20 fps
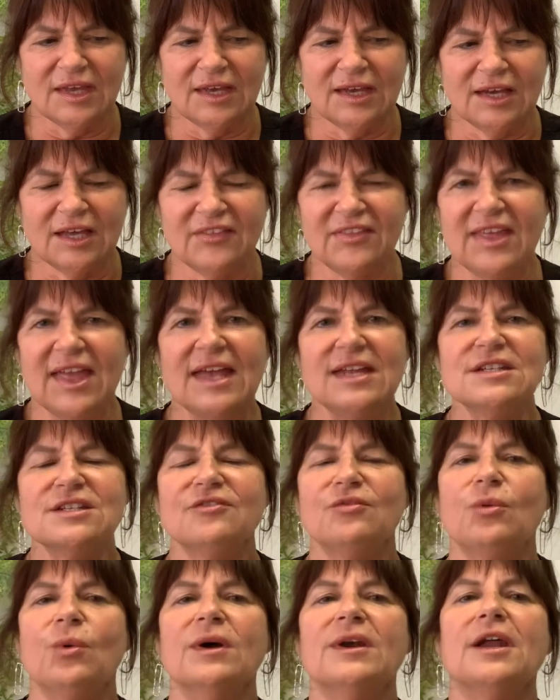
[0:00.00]
At the end
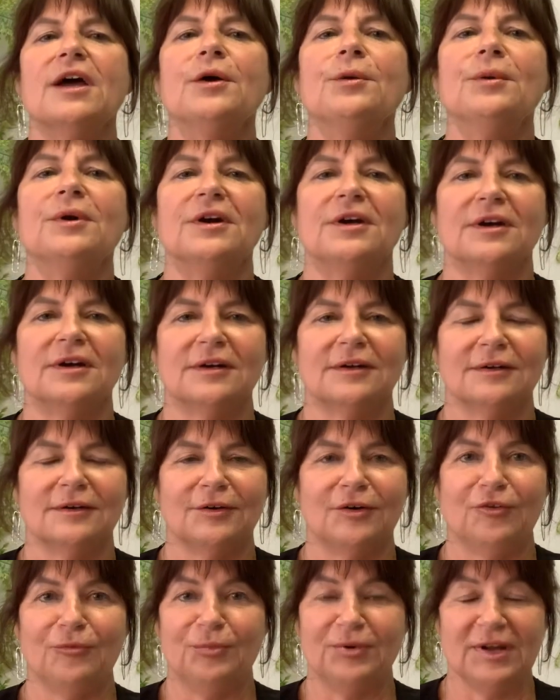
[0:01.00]
of 1 hour
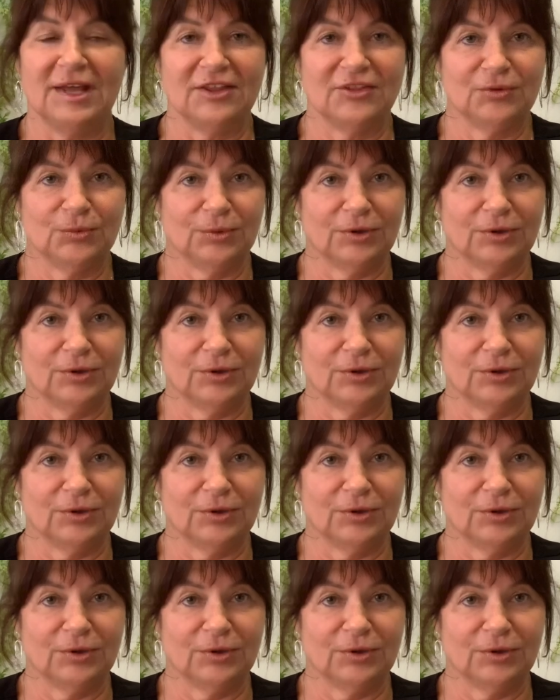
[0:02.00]
of breath